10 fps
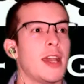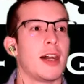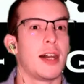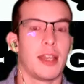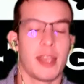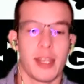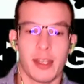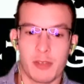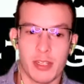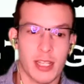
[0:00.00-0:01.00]
And if
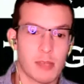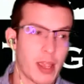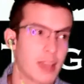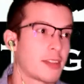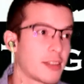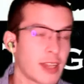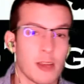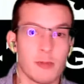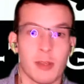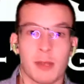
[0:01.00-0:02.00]
she gets past the
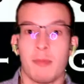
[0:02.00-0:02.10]
Sarah